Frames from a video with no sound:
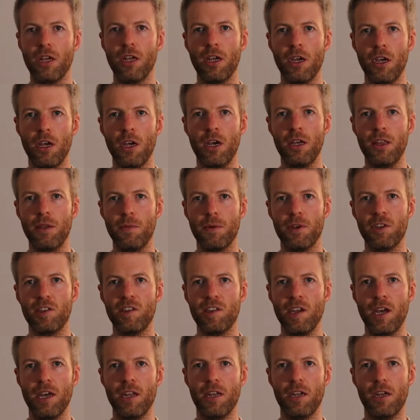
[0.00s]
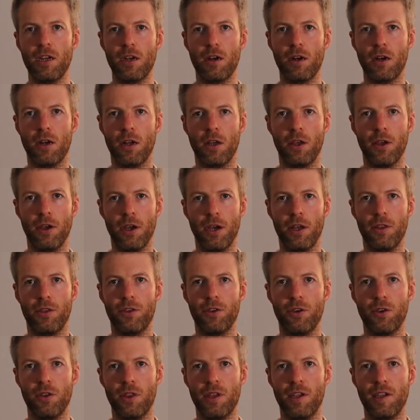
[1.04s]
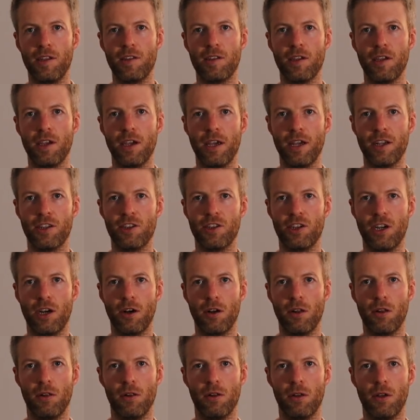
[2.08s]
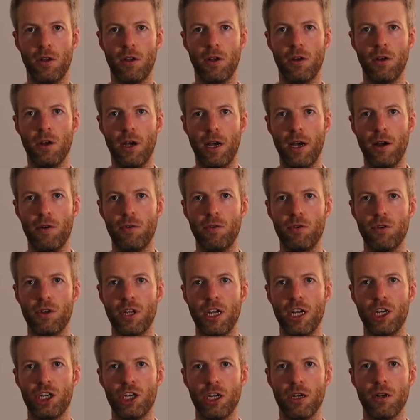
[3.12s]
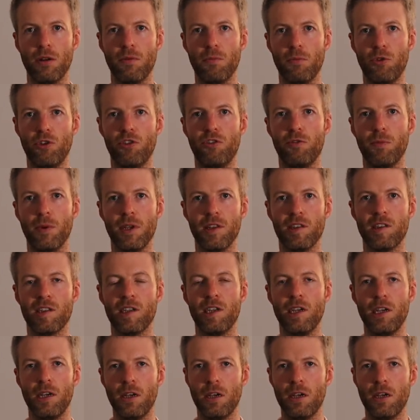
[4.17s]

And then we can stand here and do these external rotation movements.